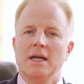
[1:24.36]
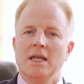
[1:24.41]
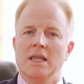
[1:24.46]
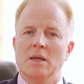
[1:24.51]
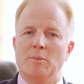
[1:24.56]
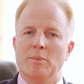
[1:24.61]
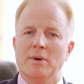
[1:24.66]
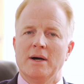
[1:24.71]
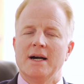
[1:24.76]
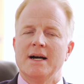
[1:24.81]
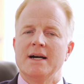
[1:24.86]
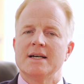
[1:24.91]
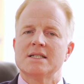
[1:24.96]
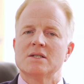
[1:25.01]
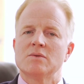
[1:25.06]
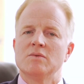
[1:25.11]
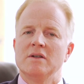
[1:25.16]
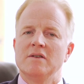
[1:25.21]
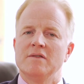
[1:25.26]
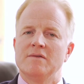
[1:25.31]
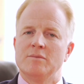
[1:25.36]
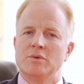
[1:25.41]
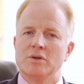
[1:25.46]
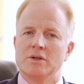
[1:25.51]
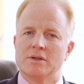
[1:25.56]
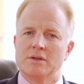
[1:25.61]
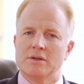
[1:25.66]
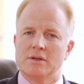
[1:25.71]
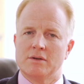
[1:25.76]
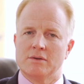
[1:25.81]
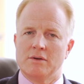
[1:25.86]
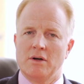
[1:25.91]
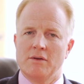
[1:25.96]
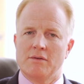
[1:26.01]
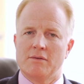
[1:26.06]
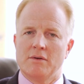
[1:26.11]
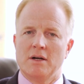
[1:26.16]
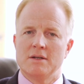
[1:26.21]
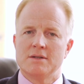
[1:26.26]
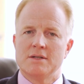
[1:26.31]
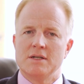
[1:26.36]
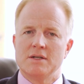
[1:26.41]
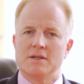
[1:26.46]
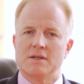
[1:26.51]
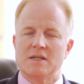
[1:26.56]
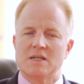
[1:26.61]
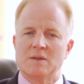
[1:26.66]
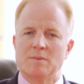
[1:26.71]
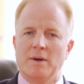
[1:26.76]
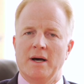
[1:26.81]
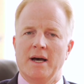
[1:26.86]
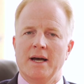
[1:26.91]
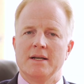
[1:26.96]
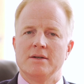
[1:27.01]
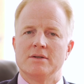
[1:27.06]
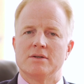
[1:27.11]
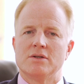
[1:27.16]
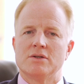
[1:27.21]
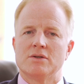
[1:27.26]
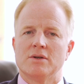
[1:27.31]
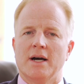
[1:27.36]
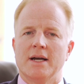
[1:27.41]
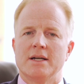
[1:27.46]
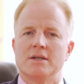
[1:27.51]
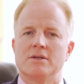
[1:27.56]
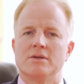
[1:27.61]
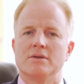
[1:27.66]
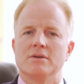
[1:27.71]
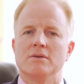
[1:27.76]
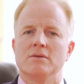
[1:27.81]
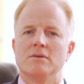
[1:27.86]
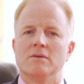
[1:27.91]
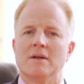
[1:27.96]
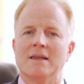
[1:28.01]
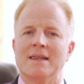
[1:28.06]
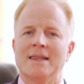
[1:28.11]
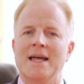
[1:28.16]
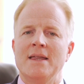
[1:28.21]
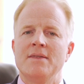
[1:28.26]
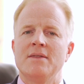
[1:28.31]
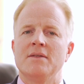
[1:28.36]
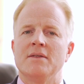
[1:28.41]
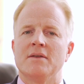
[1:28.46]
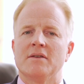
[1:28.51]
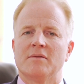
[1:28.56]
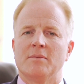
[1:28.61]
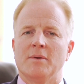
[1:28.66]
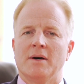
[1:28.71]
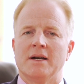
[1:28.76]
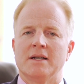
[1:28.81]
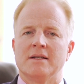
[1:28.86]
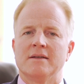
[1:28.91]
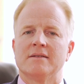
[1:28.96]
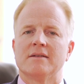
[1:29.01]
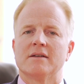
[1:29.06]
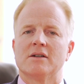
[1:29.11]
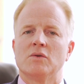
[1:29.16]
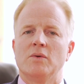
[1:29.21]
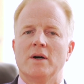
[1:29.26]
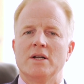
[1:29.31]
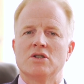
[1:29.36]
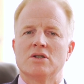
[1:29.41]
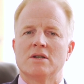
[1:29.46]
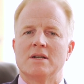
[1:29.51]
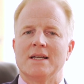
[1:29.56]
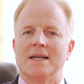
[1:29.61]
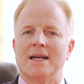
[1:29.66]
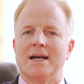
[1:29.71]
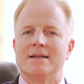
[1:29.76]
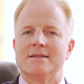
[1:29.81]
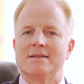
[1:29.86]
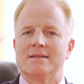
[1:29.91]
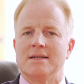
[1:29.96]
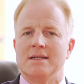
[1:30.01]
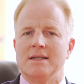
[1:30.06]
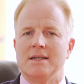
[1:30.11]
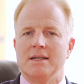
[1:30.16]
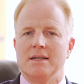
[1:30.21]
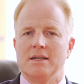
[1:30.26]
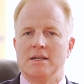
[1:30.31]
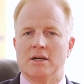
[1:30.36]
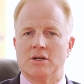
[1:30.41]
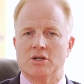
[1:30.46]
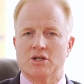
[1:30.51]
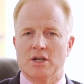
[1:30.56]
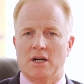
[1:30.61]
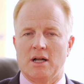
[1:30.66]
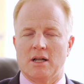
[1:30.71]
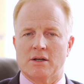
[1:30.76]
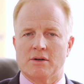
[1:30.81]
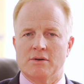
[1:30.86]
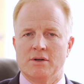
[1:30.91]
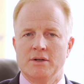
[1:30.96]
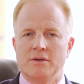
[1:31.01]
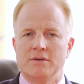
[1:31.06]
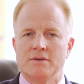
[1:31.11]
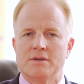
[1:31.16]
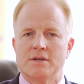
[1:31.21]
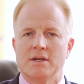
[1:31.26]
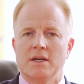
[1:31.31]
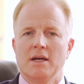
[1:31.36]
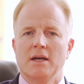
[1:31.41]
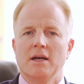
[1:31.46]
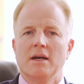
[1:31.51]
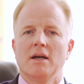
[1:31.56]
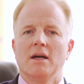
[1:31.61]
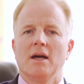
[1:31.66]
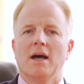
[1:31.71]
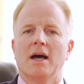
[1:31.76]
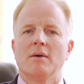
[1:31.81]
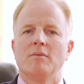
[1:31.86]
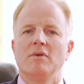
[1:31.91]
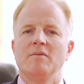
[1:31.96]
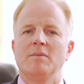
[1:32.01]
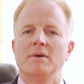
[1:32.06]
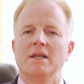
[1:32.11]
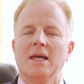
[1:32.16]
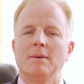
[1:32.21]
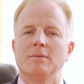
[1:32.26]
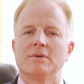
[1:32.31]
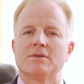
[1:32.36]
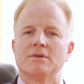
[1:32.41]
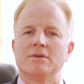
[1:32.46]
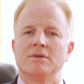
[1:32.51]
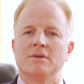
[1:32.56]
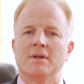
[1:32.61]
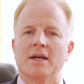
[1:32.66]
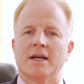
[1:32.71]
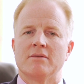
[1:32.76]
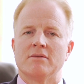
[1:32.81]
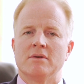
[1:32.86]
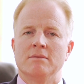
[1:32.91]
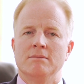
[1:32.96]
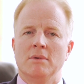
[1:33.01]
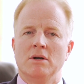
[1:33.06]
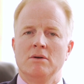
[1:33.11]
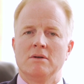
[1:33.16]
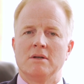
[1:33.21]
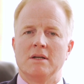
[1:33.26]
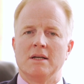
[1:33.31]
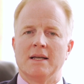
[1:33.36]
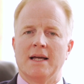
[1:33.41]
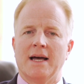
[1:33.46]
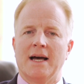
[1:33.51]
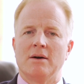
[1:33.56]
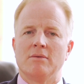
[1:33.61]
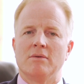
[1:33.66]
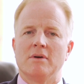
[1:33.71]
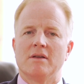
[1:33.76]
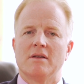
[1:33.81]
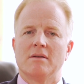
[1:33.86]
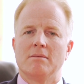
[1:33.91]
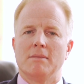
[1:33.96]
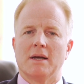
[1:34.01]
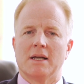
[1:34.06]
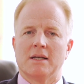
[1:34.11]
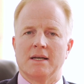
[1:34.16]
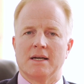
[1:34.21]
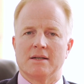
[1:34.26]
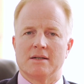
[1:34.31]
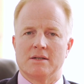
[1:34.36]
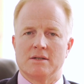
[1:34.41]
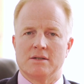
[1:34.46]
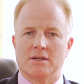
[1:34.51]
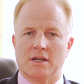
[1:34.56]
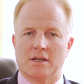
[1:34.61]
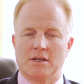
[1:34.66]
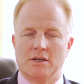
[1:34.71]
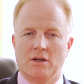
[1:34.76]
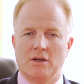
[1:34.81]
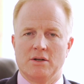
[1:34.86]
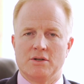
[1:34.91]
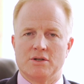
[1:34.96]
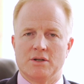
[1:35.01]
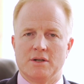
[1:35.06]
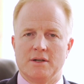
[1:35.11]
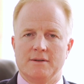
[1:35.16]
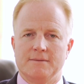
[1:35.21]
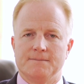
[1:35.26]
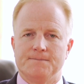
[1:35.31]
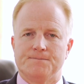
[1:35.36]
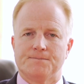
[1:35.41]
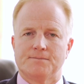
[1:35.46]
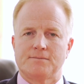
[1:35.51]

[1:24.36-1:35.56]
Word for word: In the past, we've put growth rods into the spine to try to lengthen the spine sequentially as the young child grows, and we've been able to do that remotely now with magnetic technology.